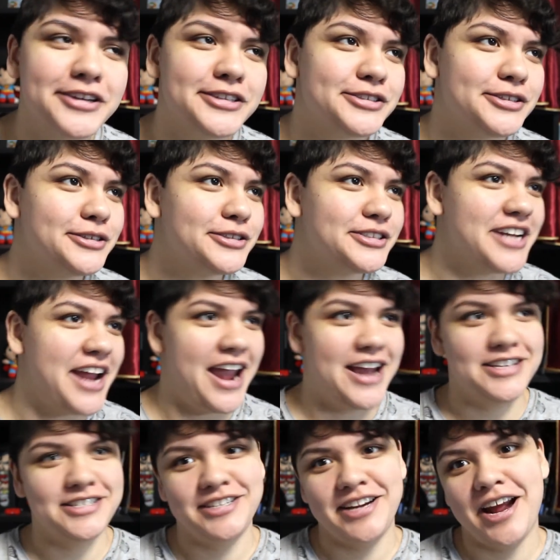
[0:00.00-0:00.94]
Search
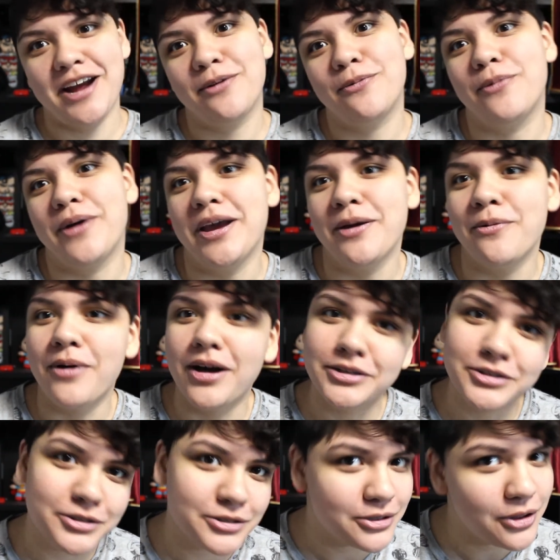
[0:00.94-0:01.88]
hashtag Weight
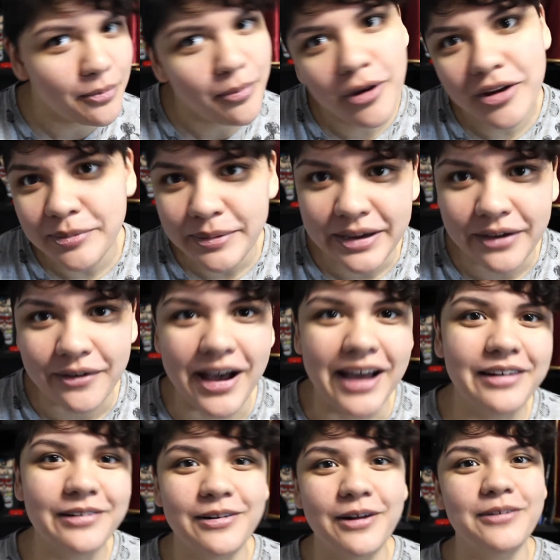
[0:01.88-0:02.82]
Watchers low point meal.
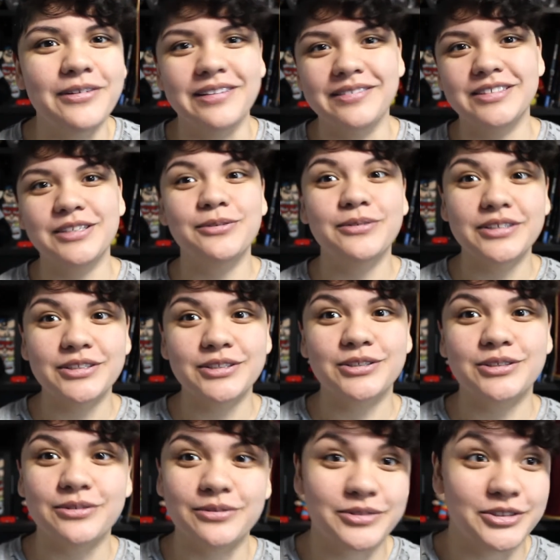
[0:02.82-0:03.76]
I don't know. I mean, you can
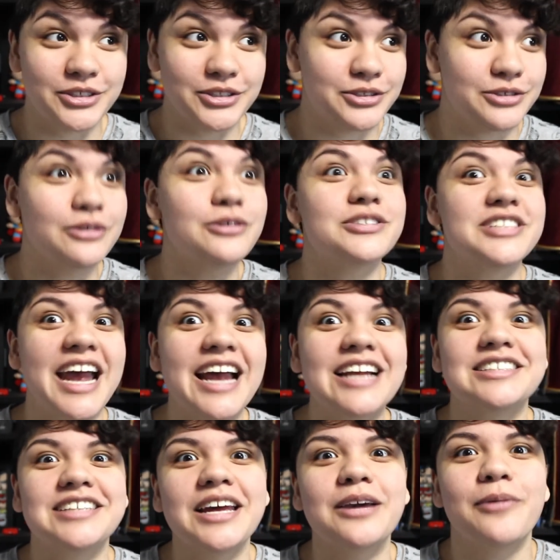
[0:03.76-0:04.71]
just search
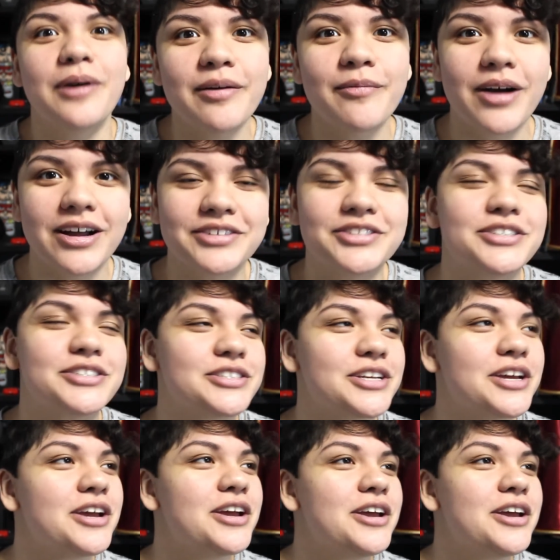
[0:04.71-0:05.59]
hashtag Weight Watchers.